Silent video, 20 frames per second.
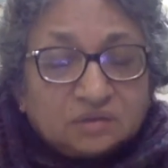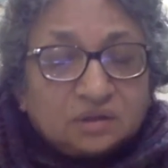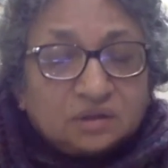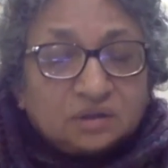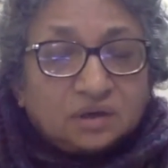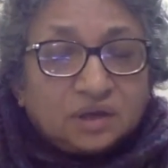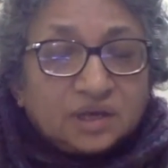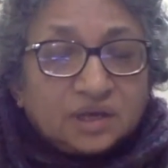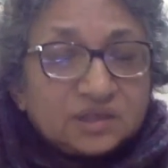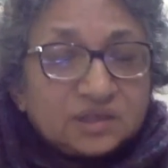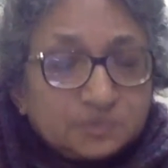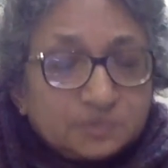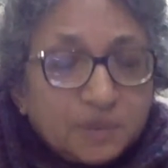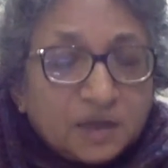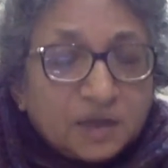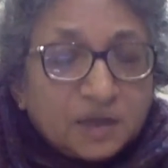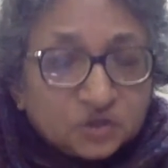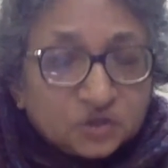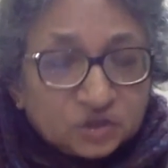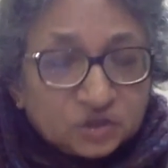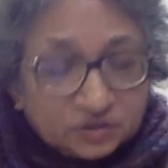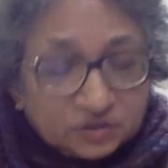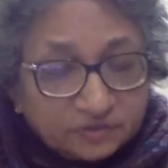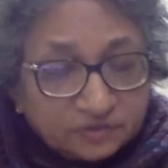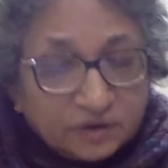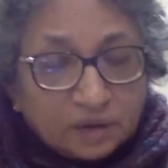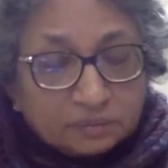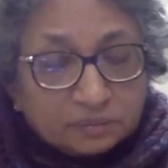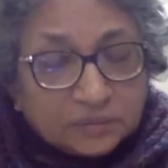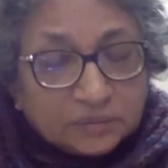expunged
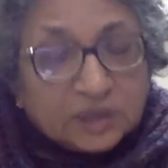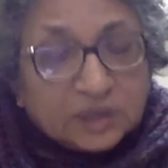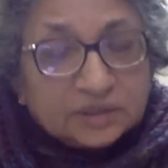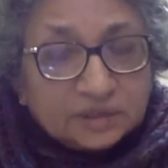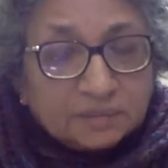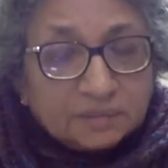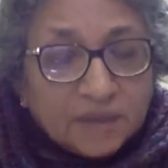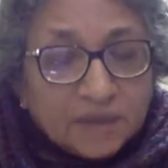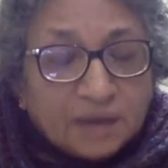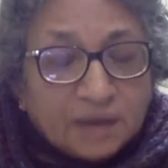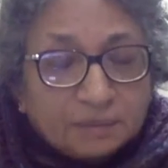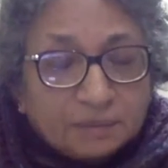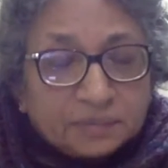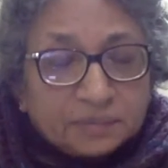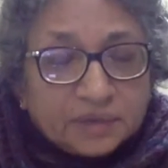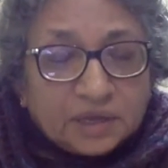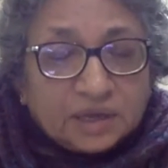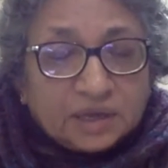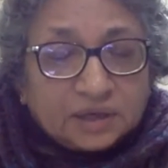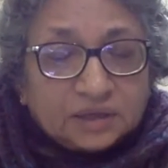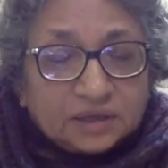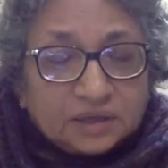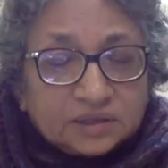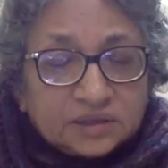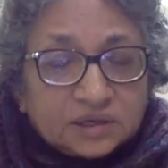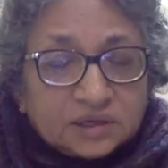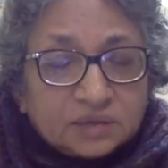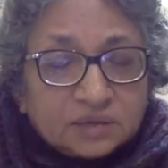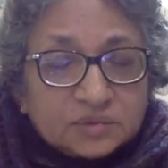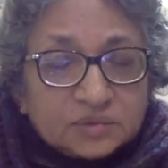from the map in
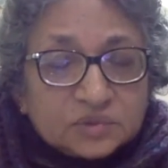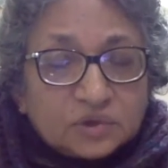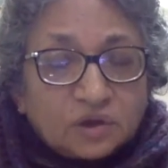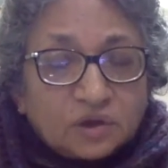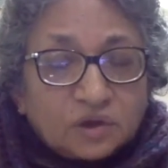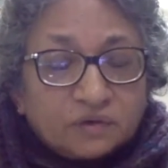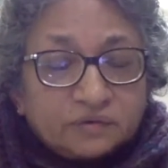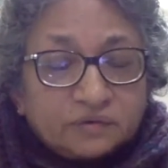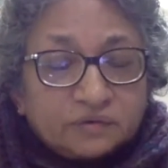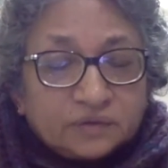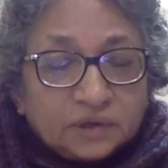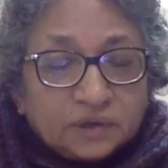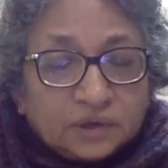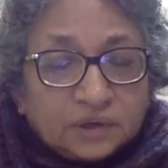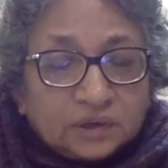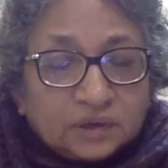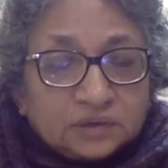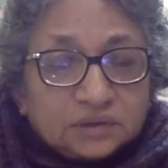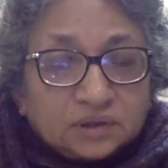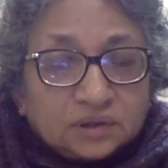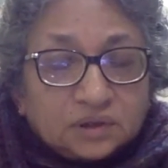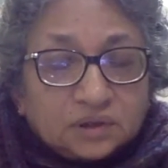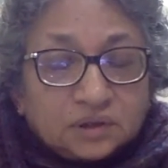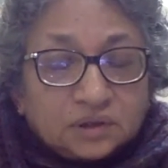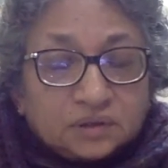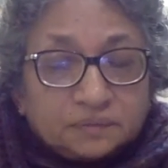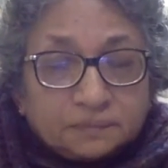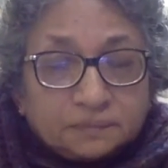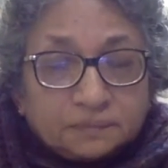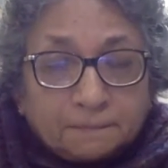terms of
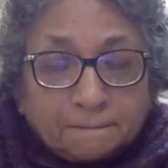the